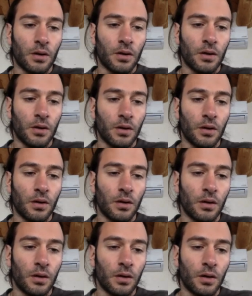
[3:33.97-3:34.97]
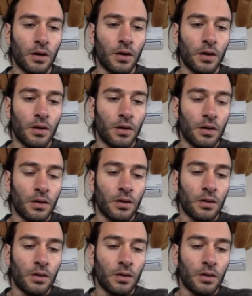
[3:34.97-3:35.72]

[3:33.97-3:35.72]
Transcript: Nothing is said.